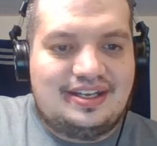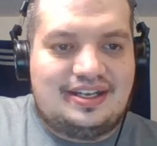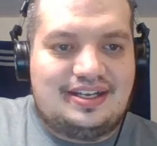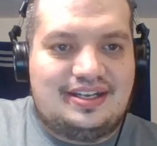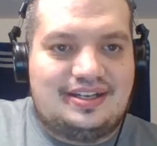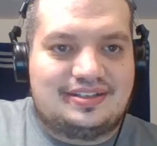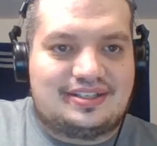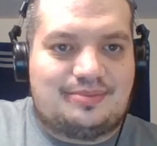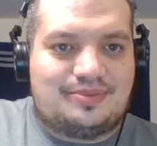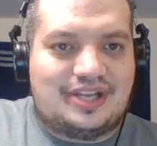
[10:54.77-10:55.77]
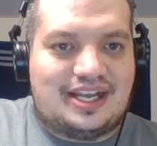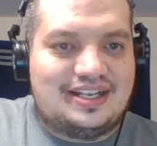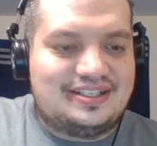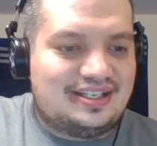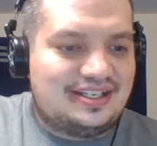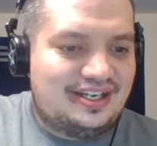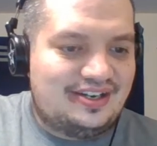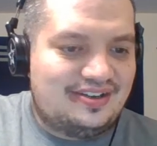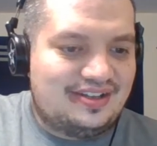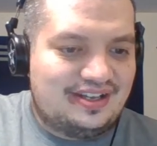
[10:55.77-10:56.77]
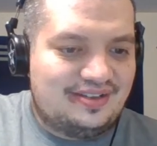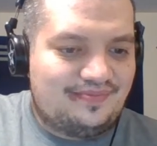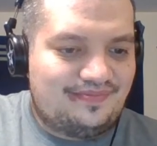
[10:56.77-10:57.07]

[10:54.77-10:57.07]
A couple guys on here that,